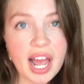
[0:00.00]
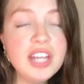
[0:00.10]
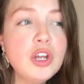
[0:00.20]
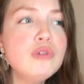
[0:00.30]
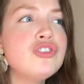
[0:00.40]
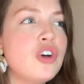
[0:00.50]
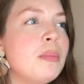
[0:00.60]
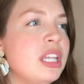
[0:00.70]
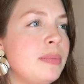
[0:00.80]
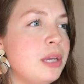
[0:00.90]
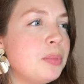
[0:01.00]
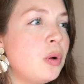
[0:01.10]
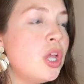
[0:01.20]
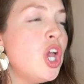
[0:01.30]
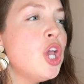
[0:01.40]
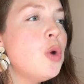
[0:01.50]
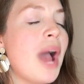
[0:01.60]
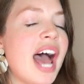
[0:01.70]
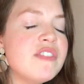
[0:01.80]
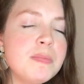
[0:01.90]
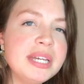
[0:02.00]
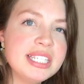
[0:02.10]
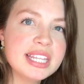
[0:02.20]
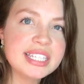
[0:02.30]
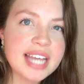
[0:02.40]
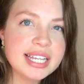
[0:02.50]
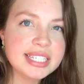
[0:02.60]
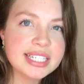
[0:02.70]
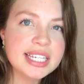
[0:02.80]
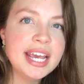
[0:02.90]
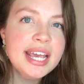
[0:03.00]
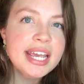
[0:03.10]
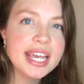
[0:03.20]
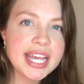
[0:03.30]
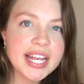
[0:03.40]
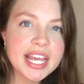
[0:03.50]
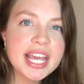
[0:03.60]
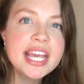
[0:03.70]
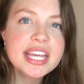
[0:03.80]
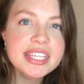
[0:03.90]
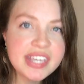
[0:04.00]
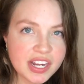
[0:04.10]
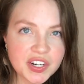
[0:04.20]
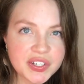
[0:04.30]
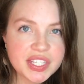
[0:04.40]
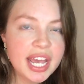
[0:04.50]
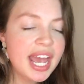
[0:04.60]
I know so many people who haven't been to the dentist in years.